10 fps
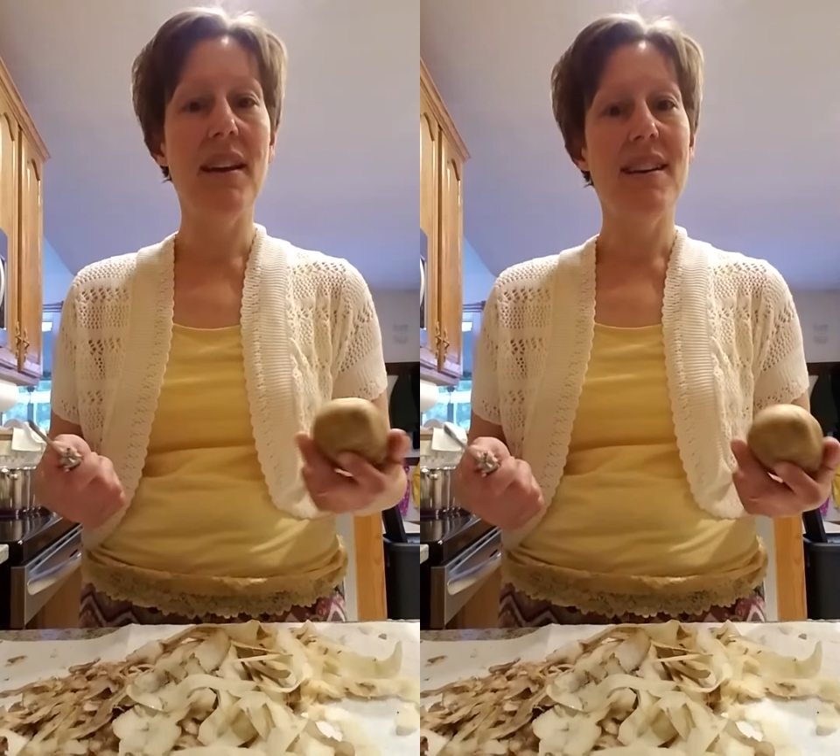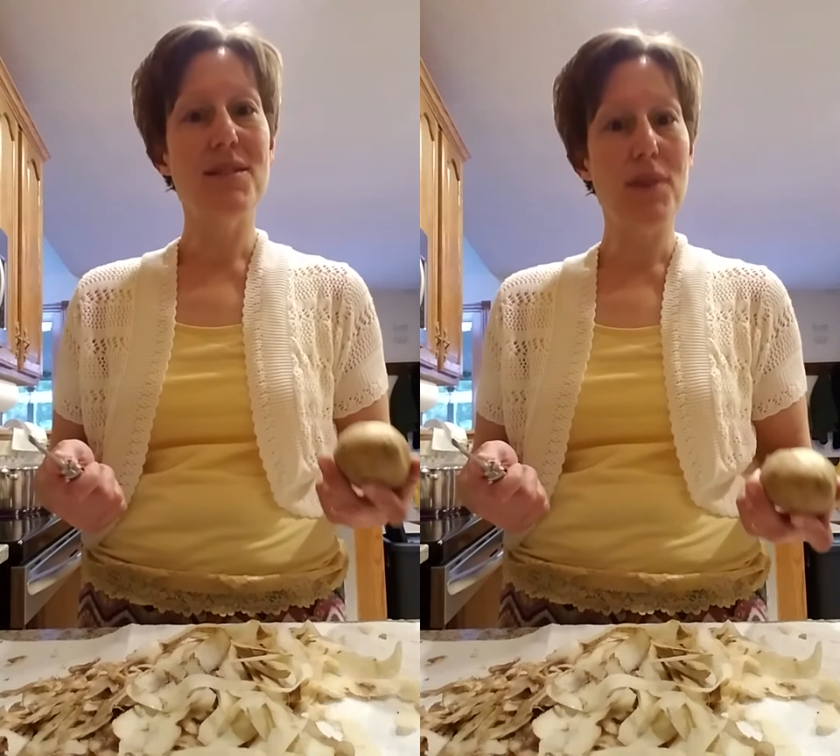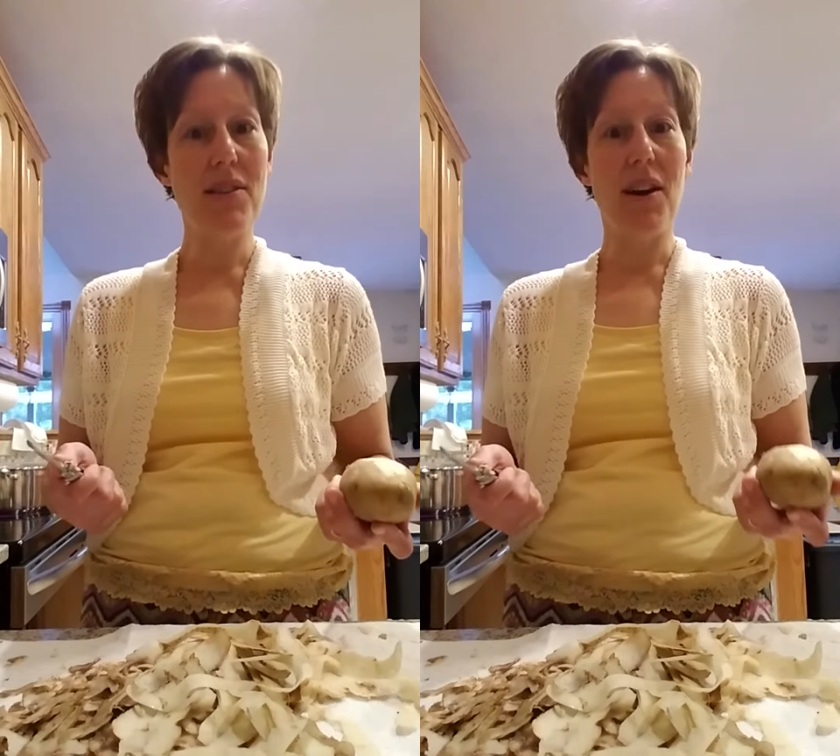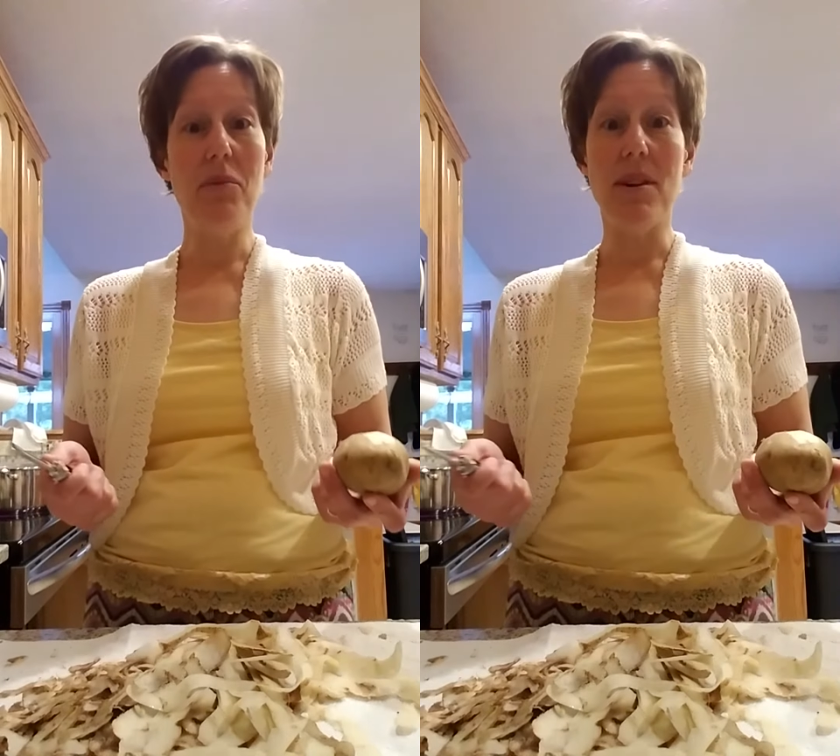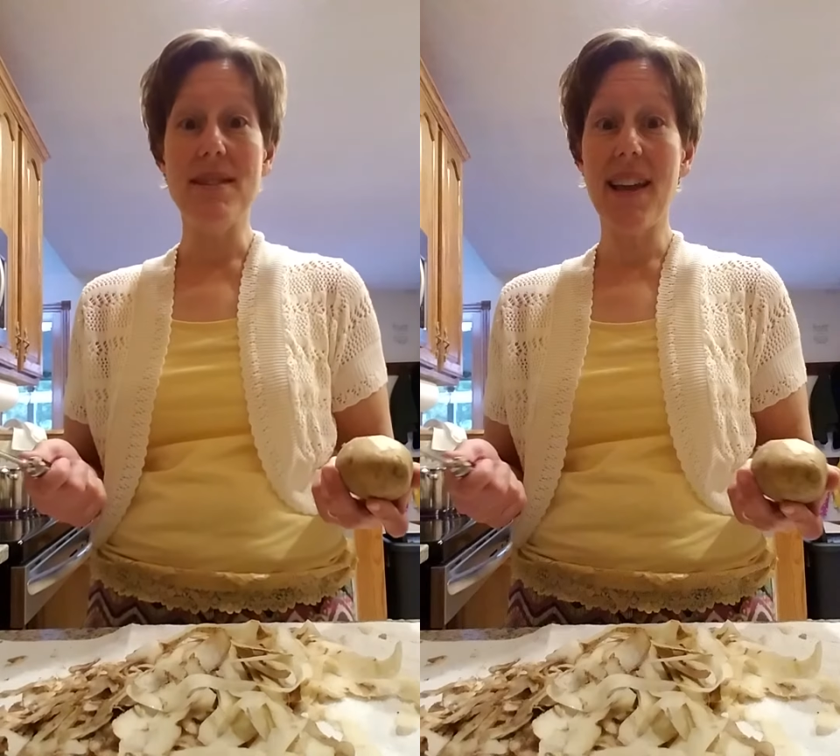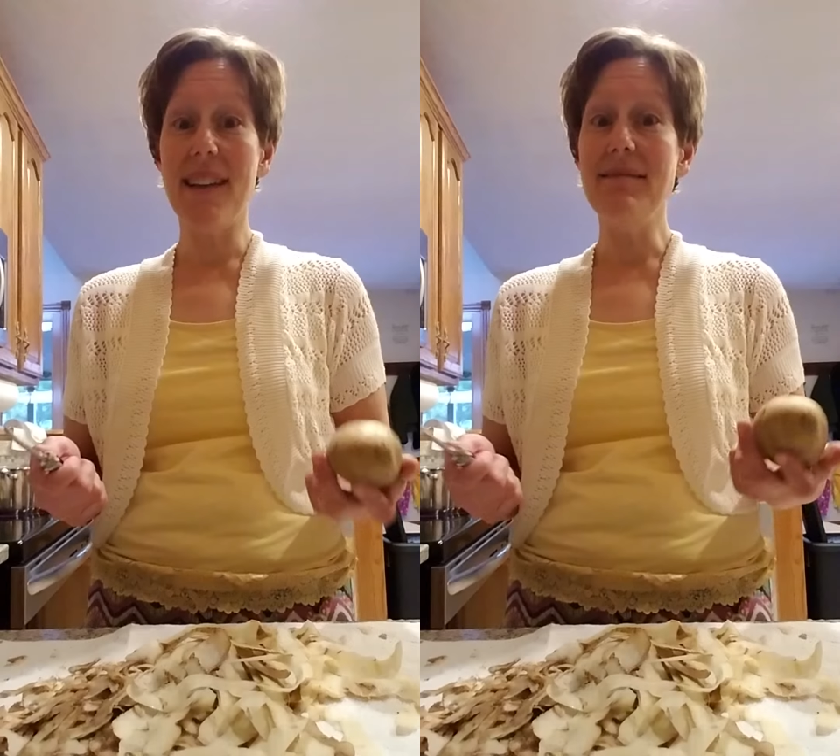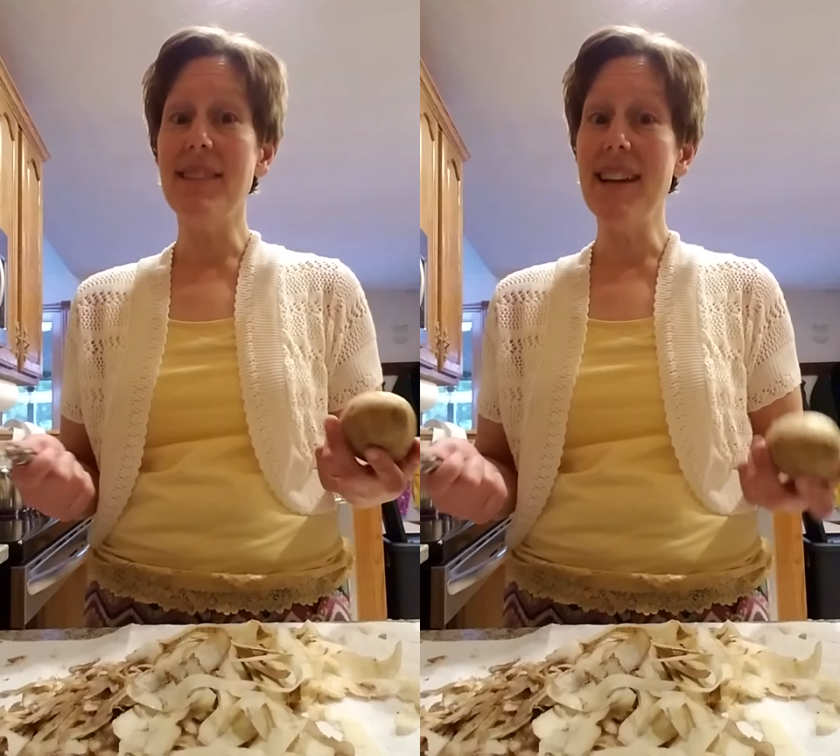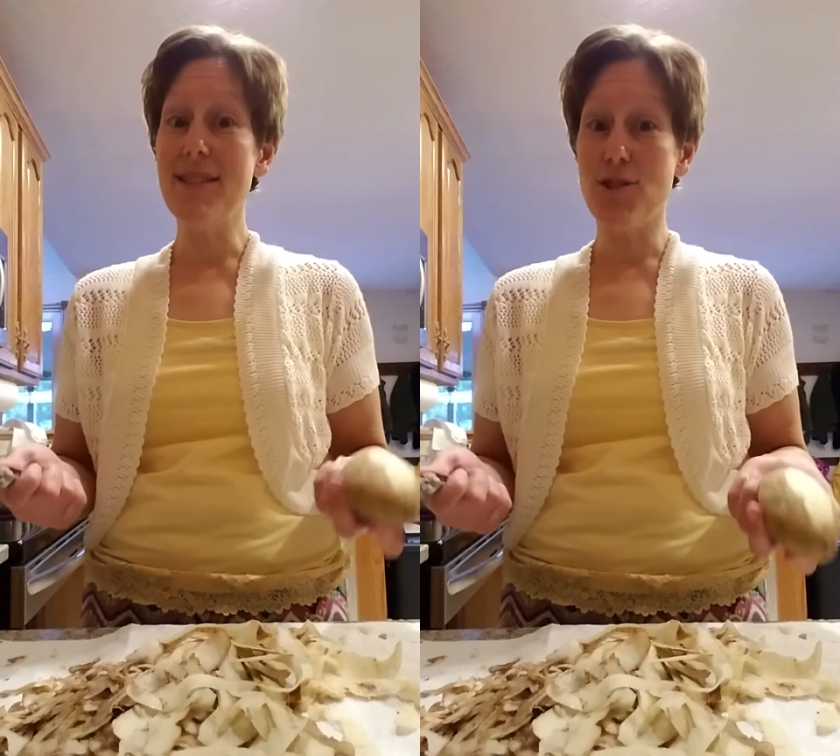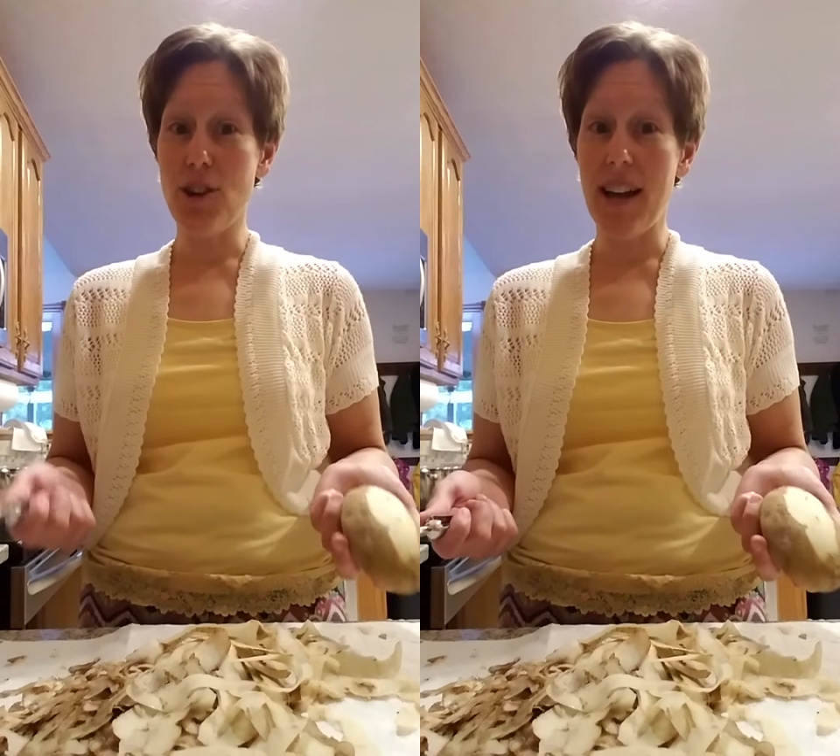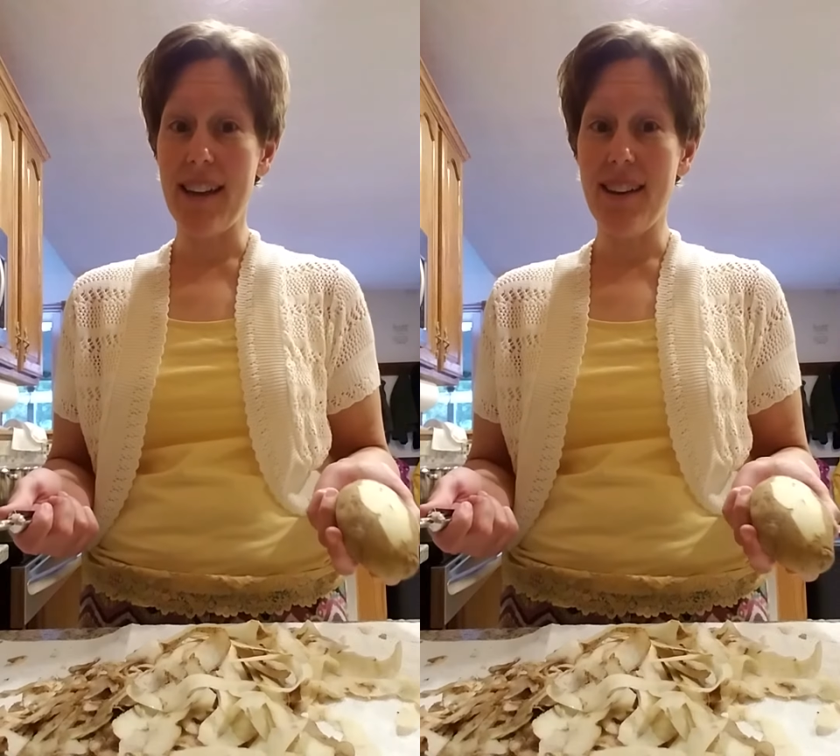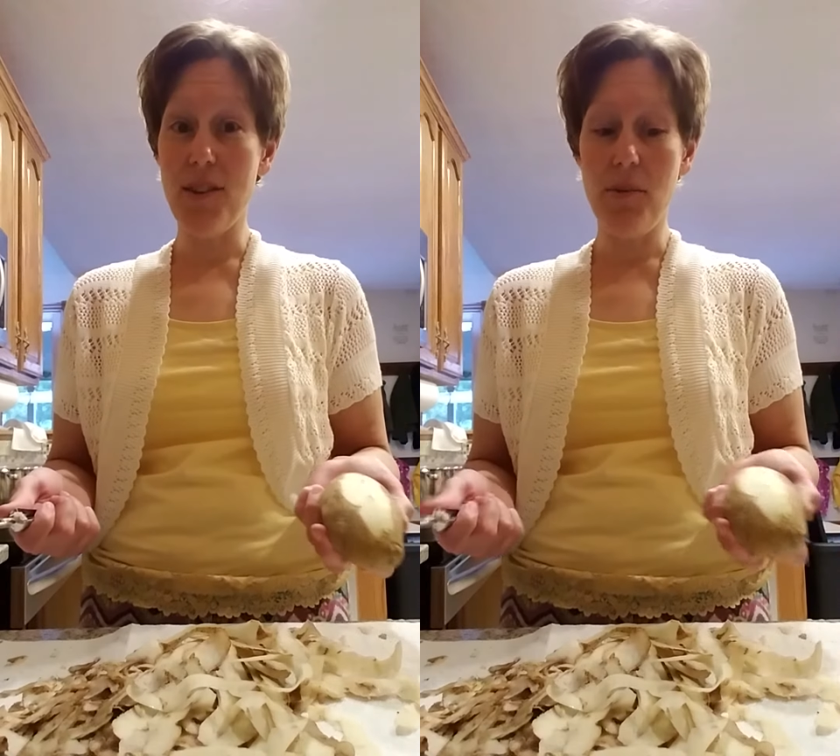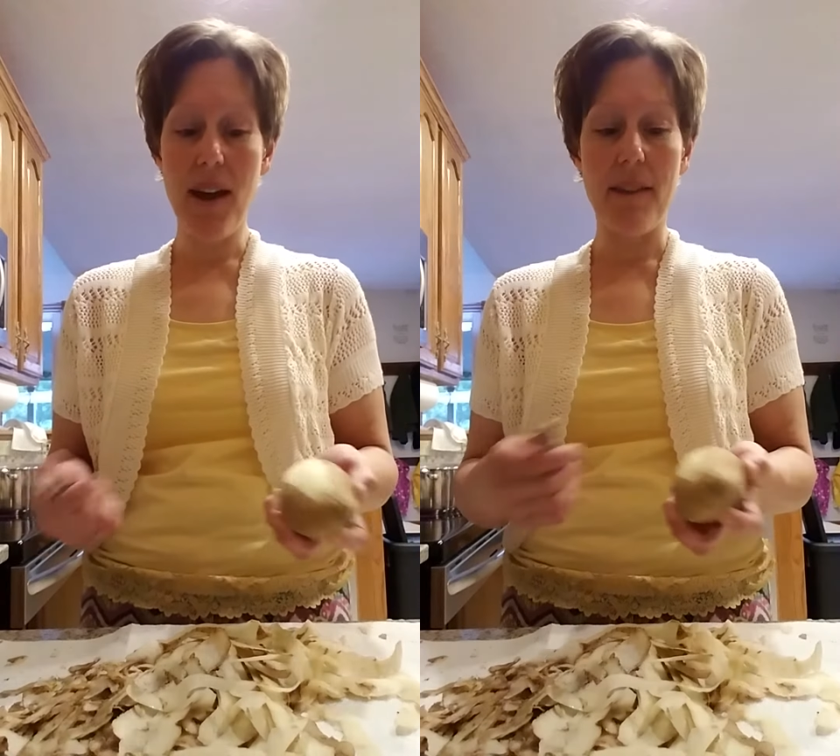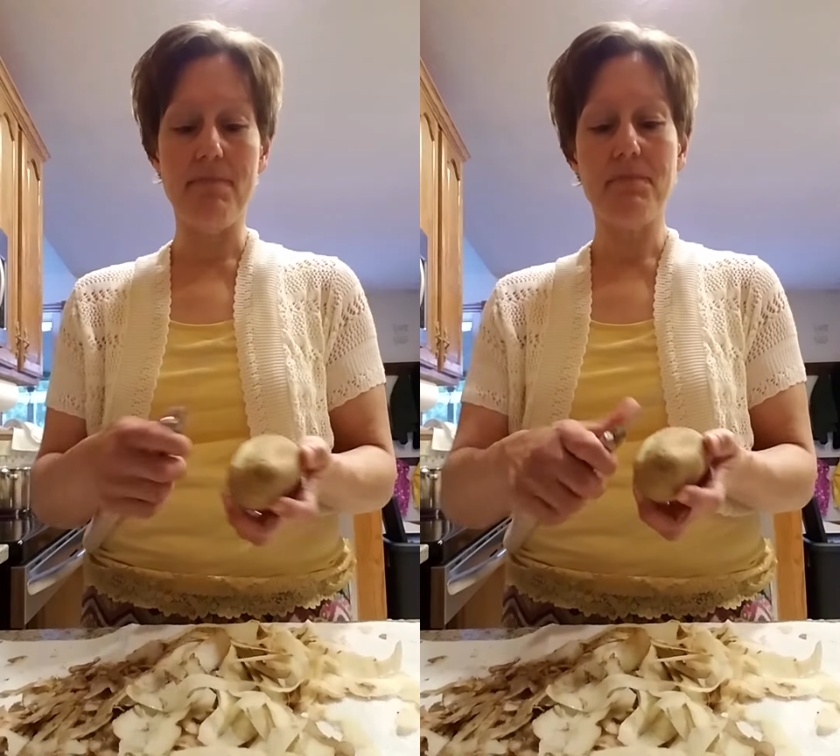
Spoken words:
So I thought, once again, let's try another way.